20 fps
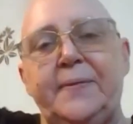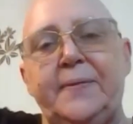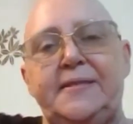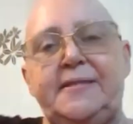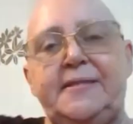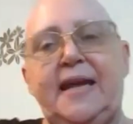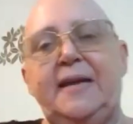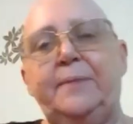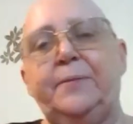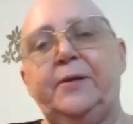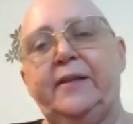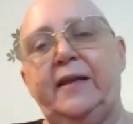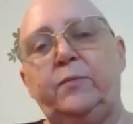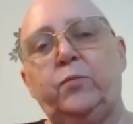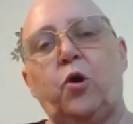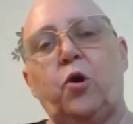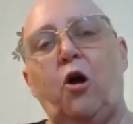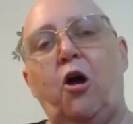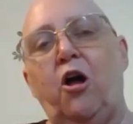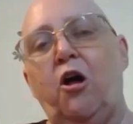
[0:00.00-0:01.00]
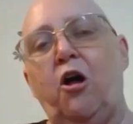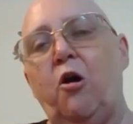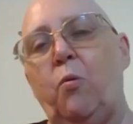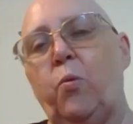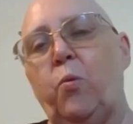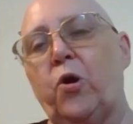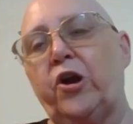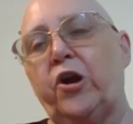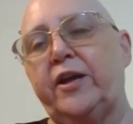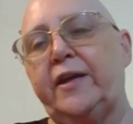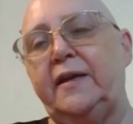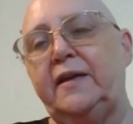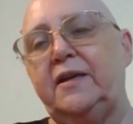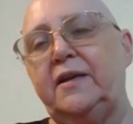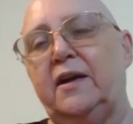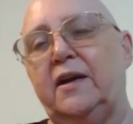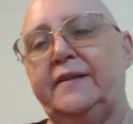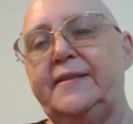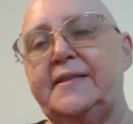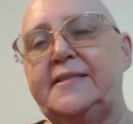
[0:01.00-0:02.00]
the table and we're all working
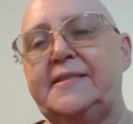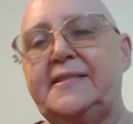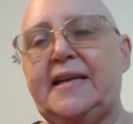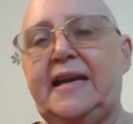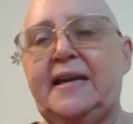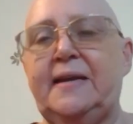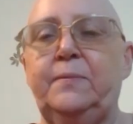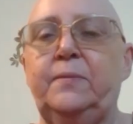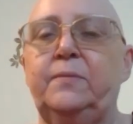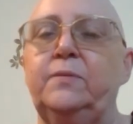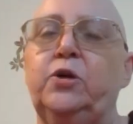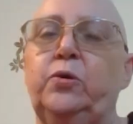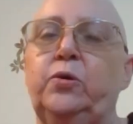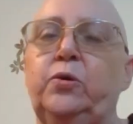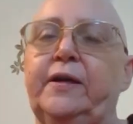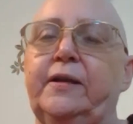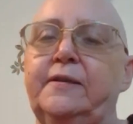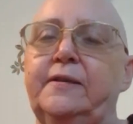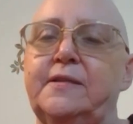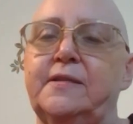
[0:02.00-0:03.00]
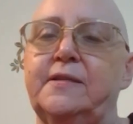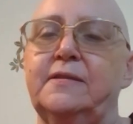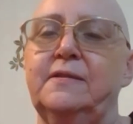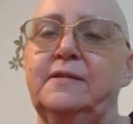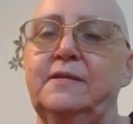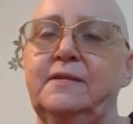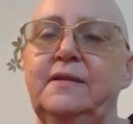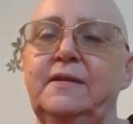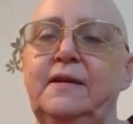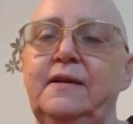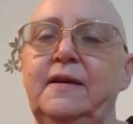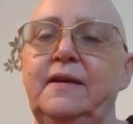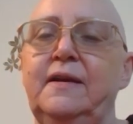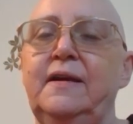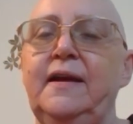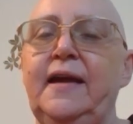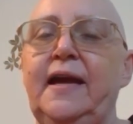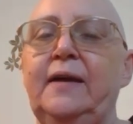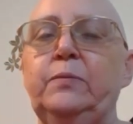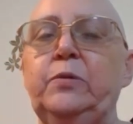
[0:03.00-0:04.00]
on the same quilt.
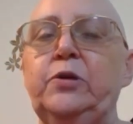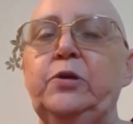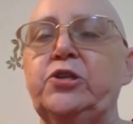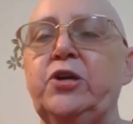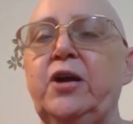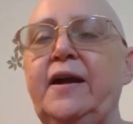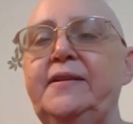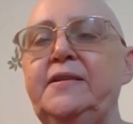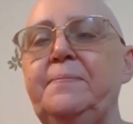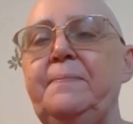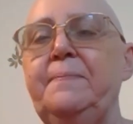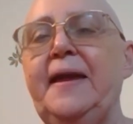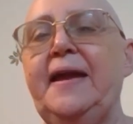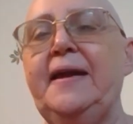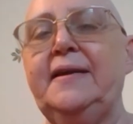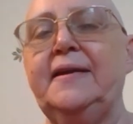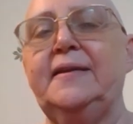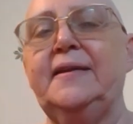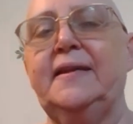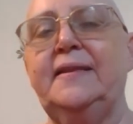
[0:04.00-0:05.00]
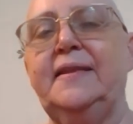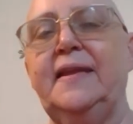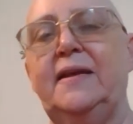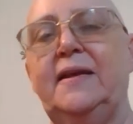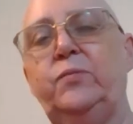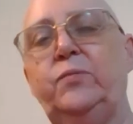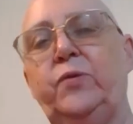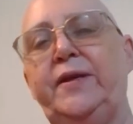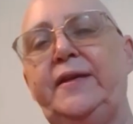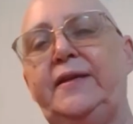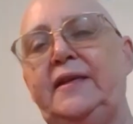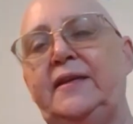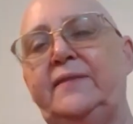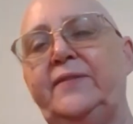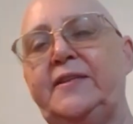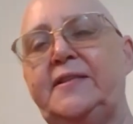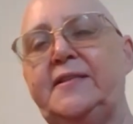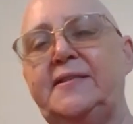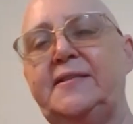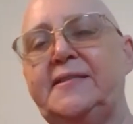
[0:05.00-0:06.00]
And we're trying to make it, and then we give
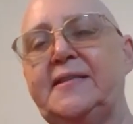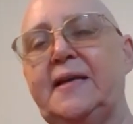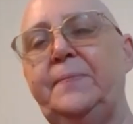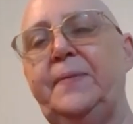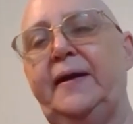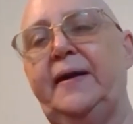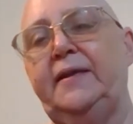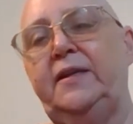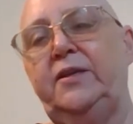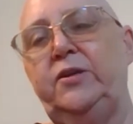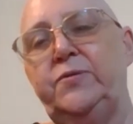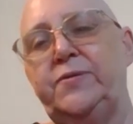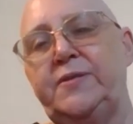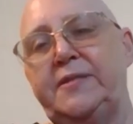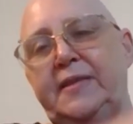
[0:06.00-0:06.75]
it to somebody who's